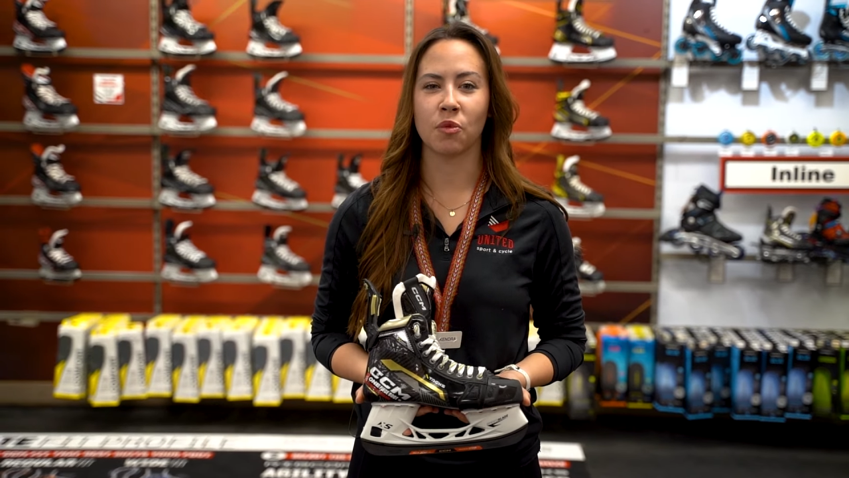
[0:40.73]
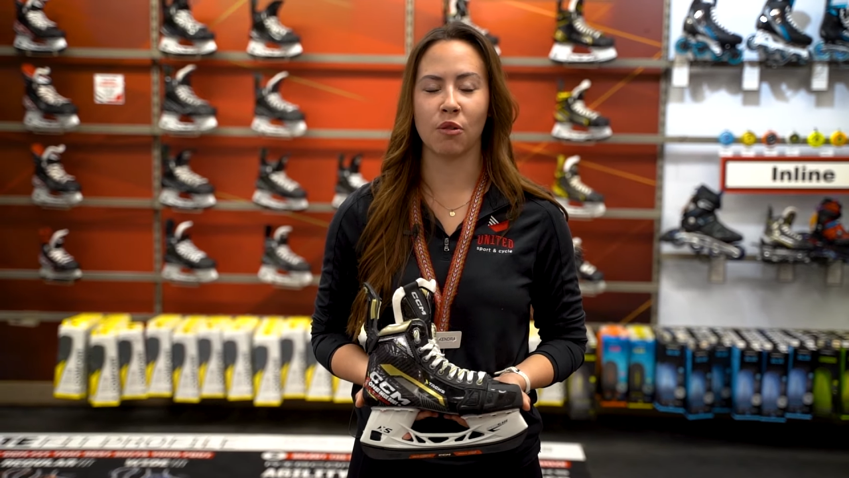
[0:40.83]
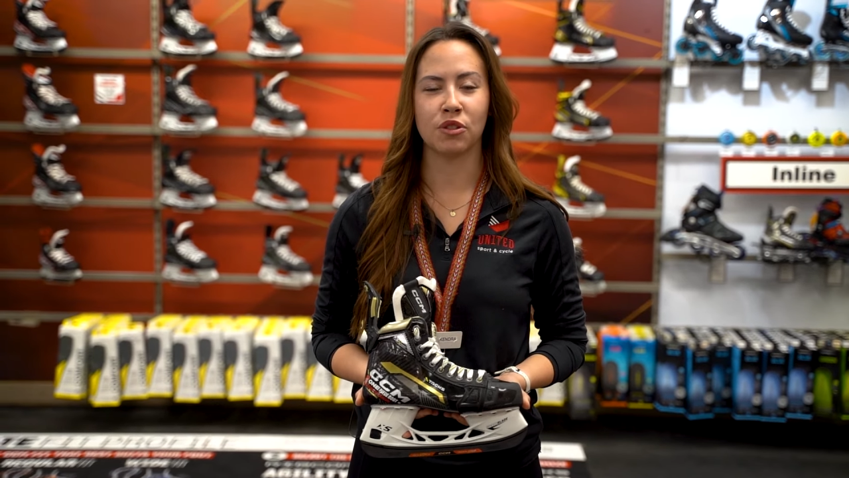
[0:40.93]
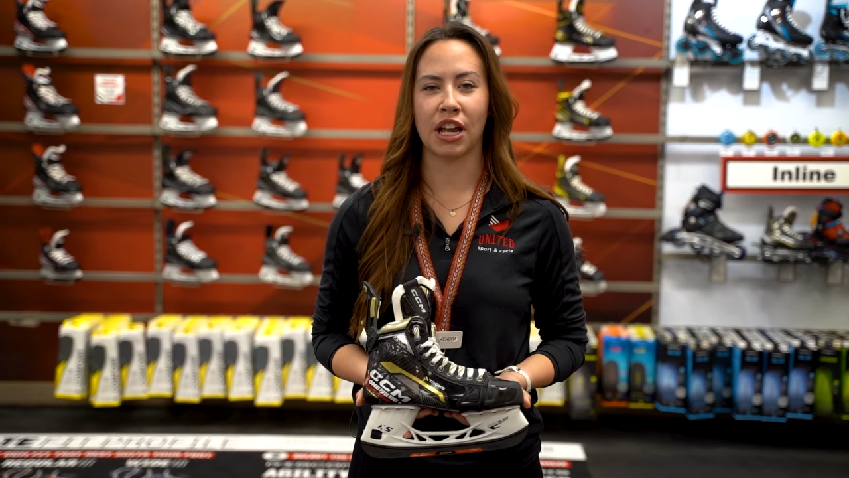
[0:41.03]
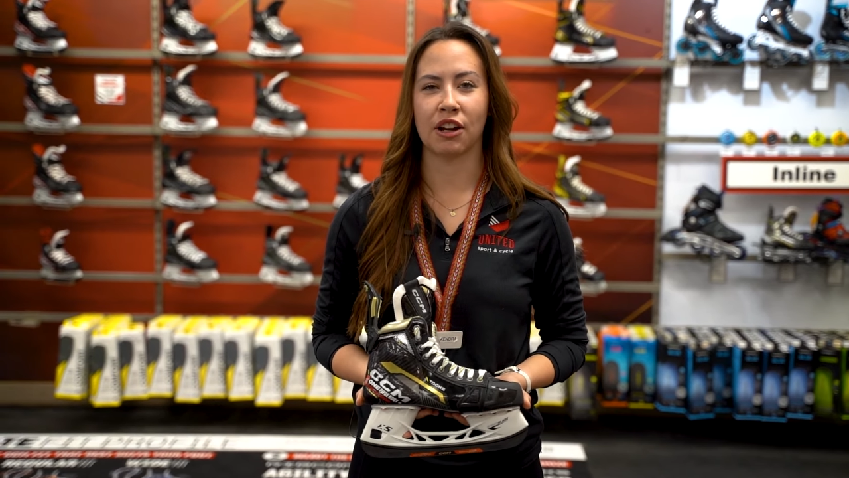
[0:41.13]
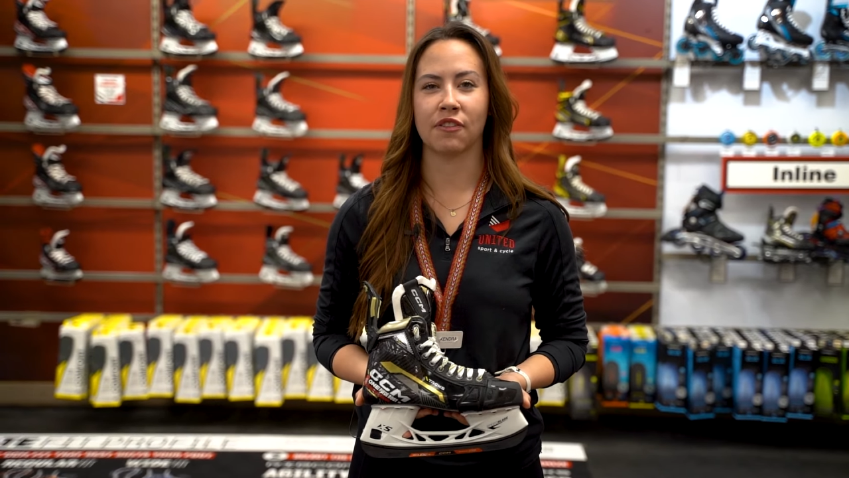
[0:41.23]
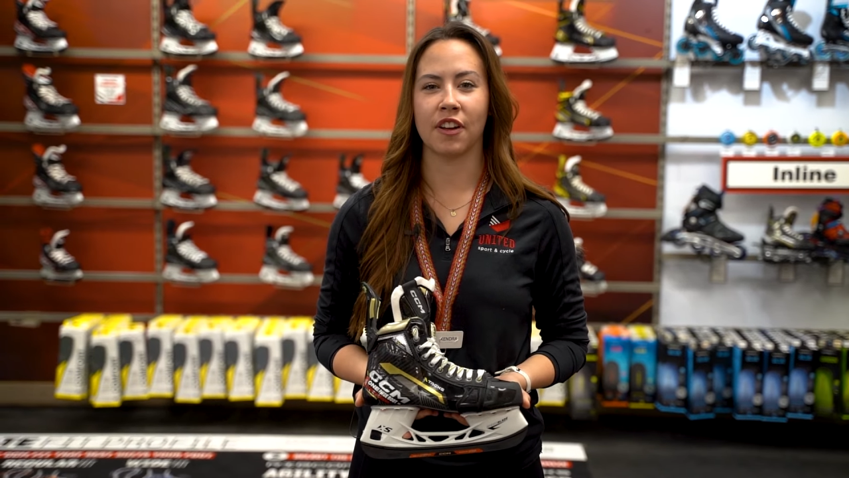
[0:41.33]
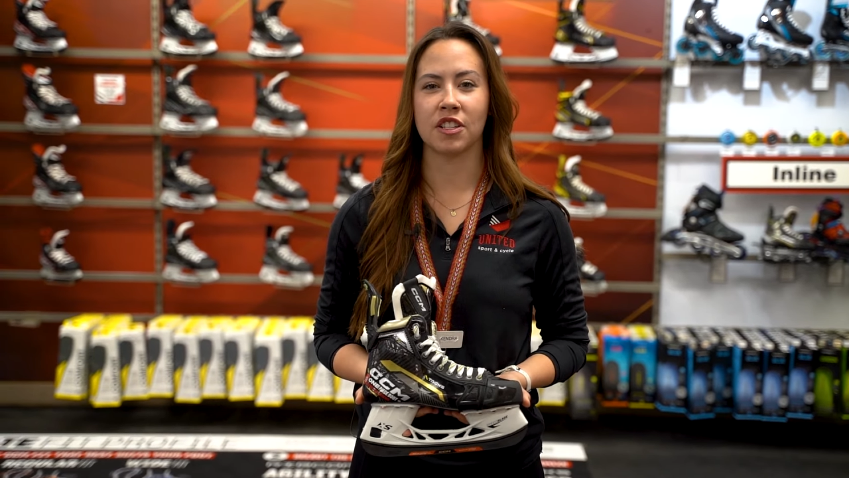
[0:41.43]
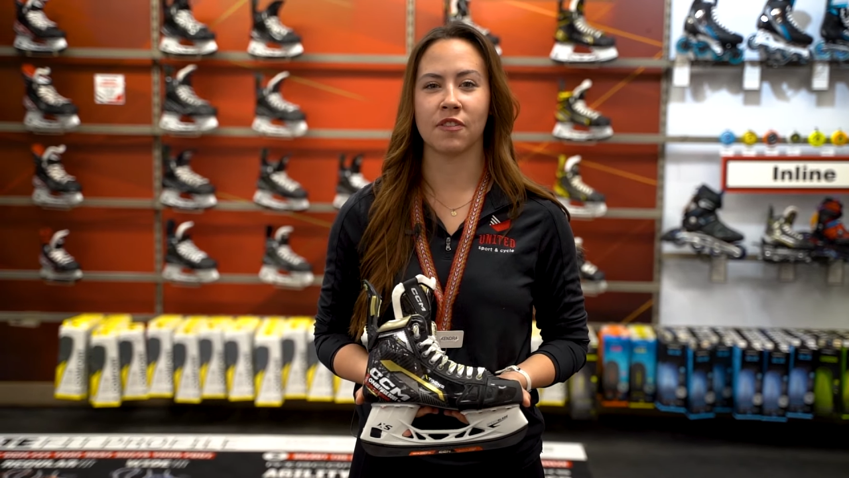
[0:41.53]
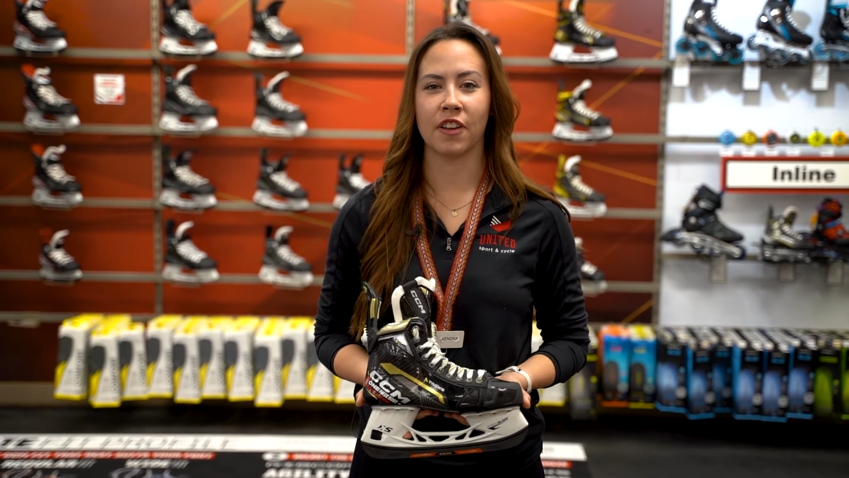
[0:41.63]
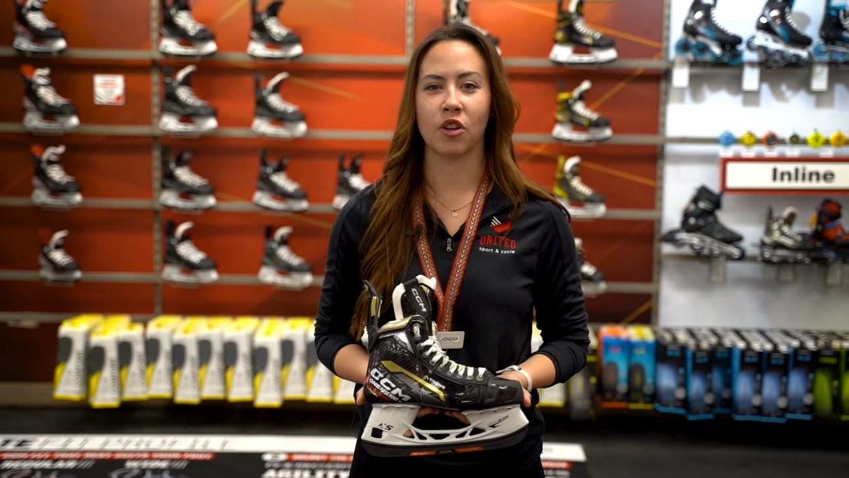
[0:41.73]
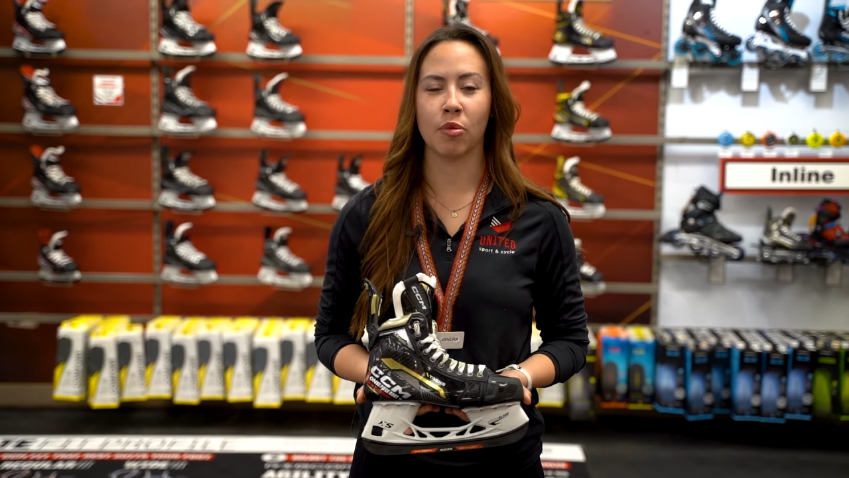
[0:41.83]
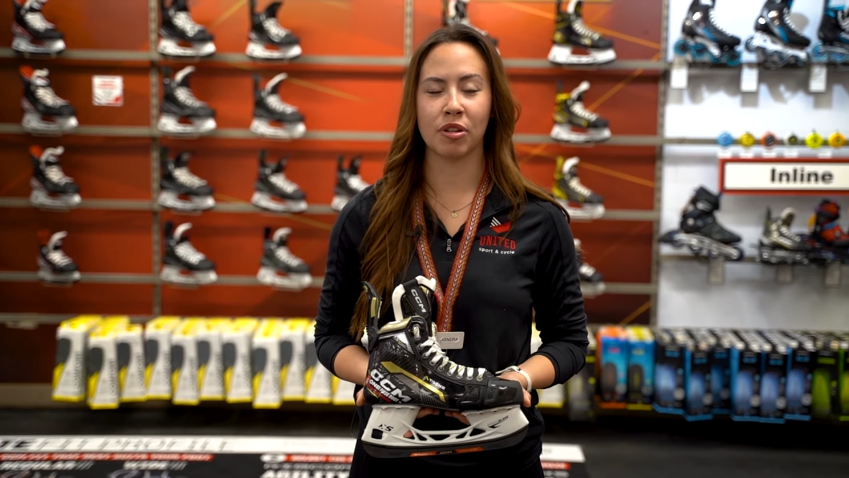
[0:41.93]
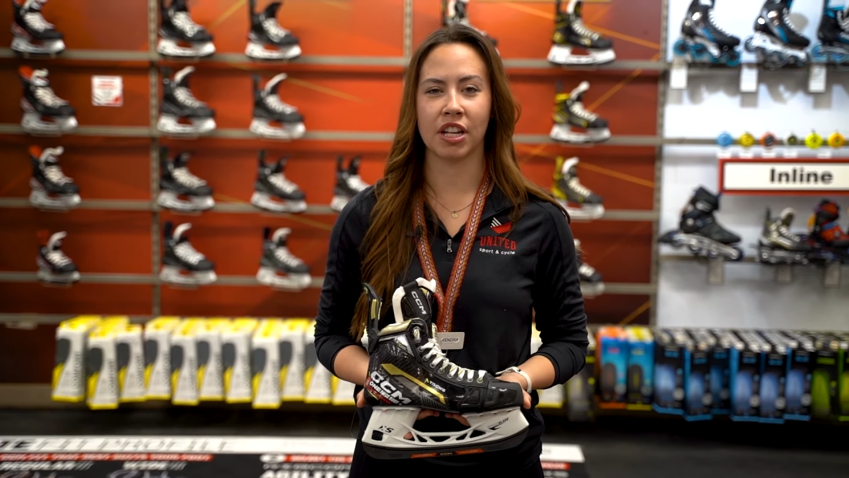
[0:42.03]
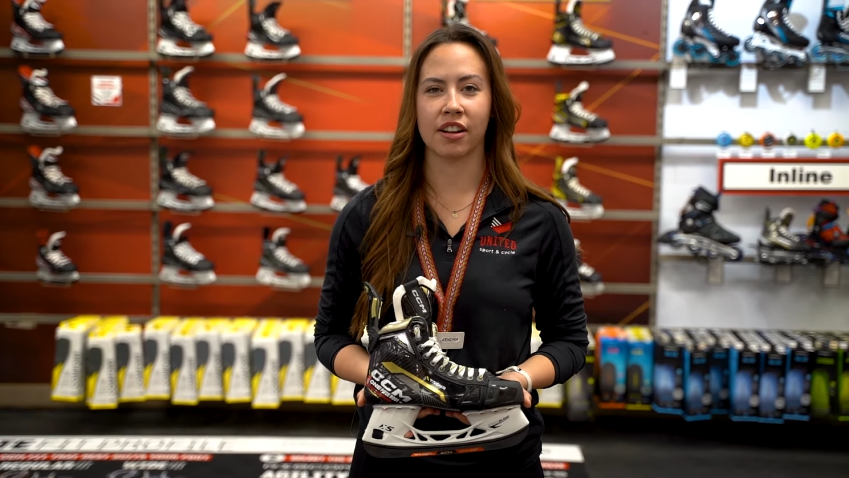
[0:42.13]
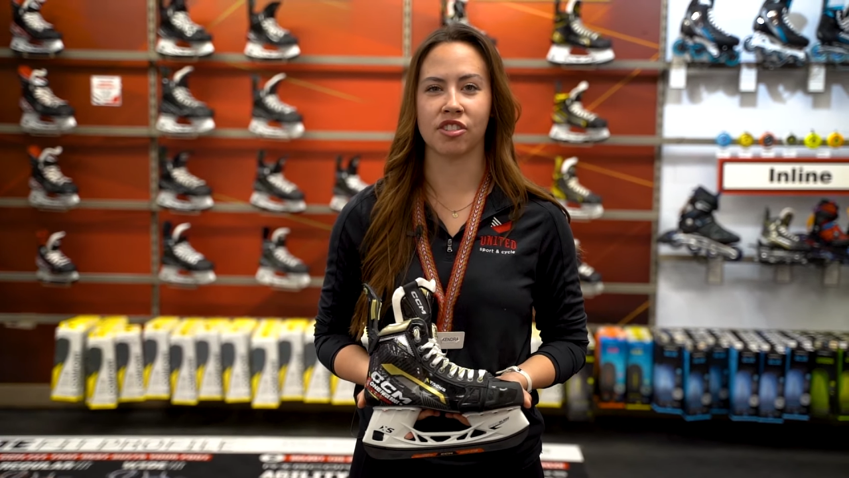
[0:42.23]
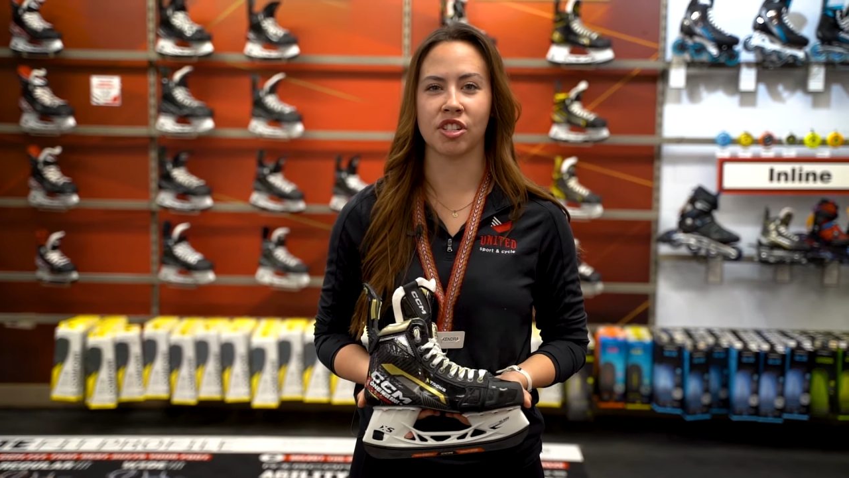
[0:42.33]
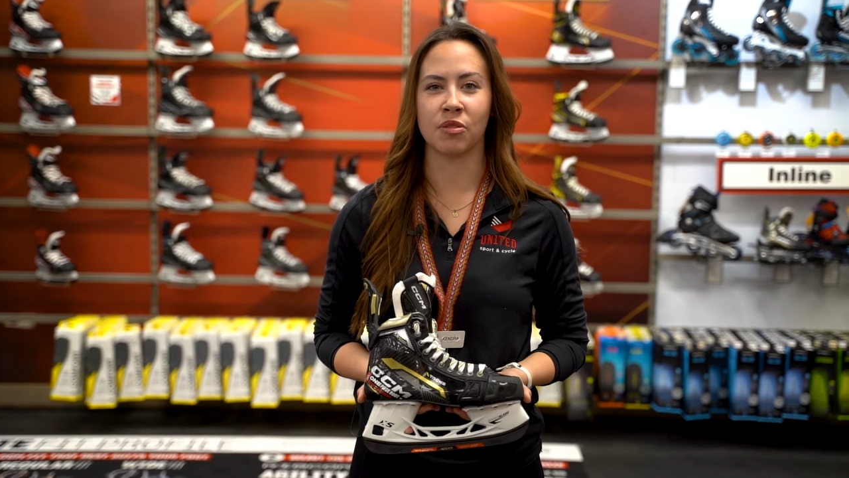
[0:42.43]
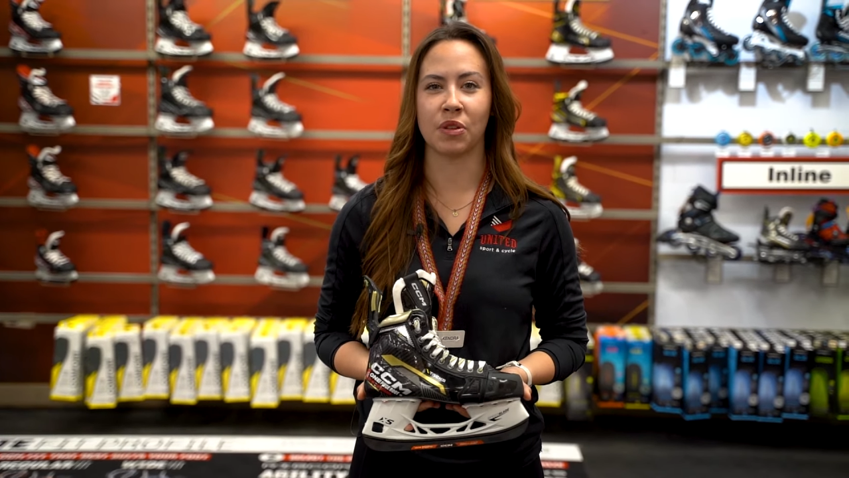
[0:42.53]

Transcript: won't sacrifice fit or protection